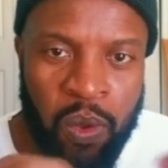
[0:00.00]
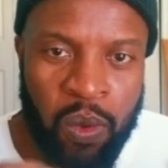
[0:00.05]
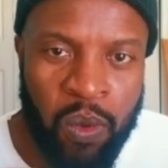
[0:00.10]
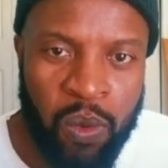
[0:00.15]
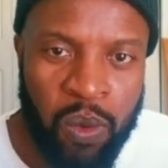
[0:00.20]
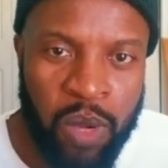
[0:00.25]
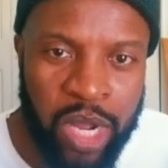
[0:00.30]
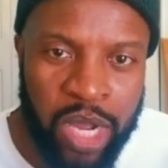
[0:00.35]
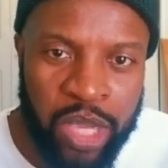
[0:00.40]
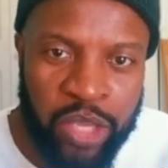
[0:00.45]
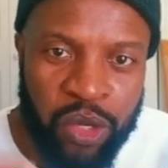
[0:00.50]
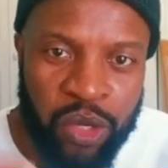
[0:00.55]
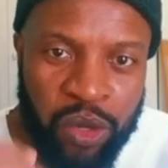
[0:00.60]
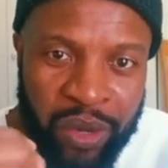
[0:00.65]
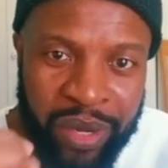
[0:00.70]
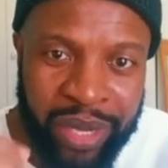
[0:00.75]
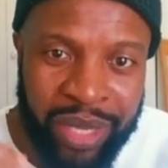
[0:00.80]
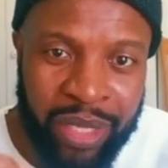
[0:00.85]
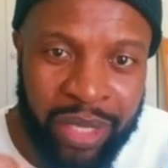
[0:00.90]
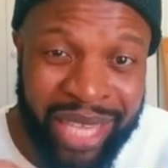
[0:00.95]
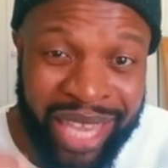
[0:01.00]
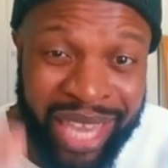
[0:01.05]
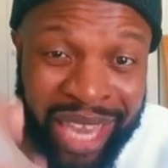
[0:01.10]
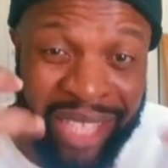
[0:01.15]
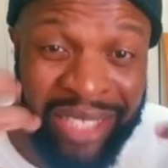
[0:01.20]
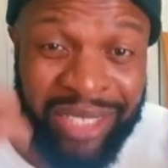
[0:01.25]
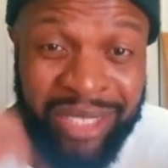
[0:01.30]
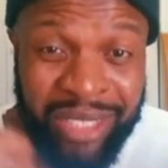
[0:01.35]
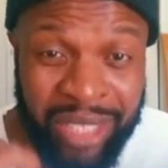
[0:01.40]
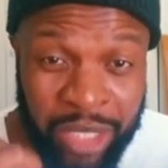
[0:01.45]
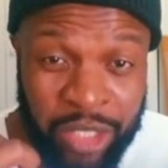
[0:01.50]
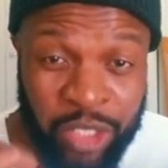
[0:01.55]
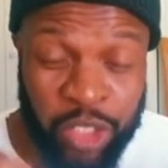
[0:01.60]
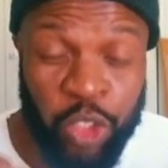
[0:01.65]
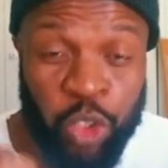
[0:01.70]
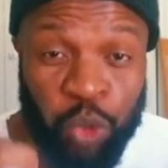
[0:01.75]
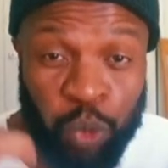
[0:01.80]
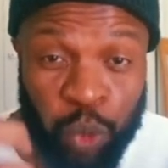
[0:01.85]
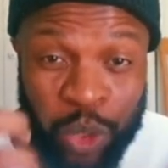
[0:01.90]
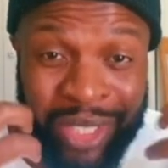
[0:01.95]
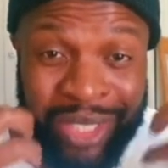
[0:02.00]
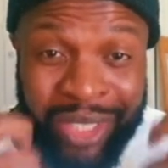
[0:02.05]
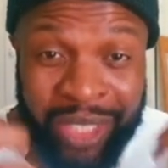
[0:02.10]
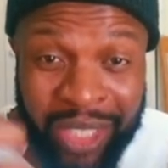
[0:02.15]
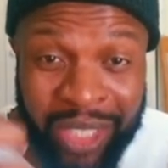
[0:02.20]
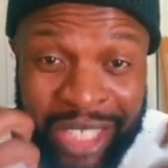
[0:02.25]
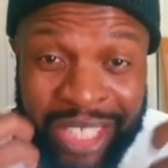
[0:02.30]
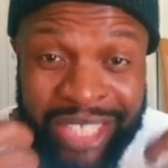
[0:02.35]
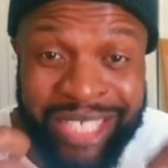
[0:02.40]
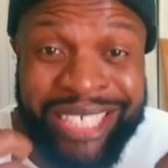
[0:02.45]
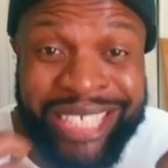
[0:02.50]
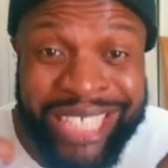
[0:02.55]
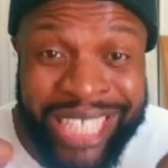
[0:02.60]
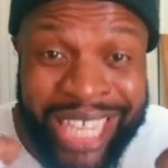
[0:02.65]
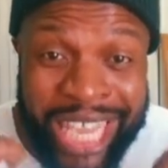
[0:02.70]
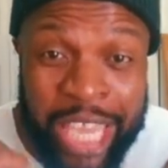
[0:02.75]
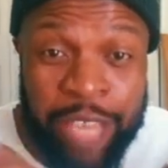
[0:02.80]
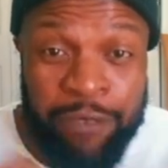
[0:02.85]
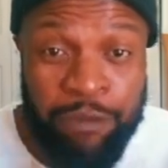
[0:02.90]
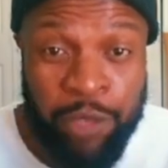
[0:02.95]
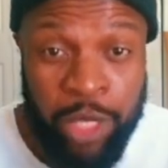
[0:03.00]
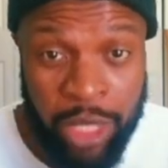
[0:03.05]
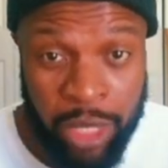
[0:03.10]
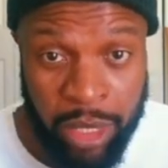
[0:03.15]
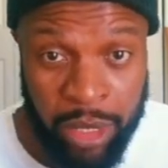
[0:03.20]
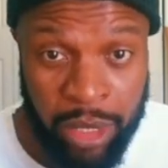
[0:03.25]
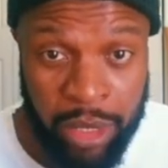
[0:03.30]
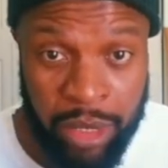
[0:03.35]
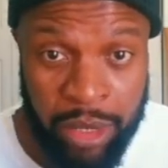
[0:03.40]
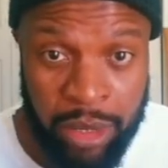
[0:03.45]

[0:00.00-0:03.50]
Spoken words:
While your ancestors were still enslaved here